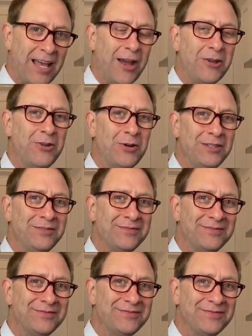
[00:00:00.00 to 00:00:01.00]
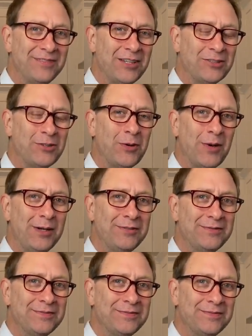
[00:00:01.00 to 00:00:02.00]
How you doing? Things going well?
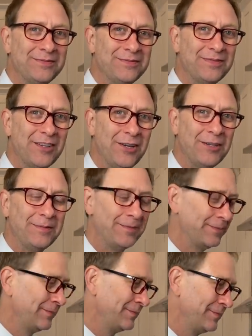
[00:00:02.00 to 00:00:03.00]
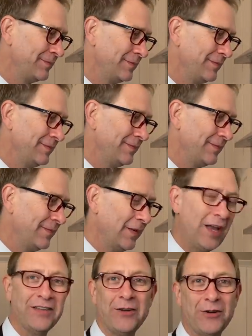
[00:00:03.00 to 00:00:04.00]
Good.
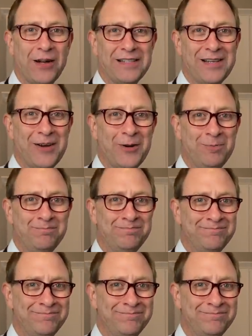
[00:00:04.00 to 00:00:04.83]
You guys going crazy at home?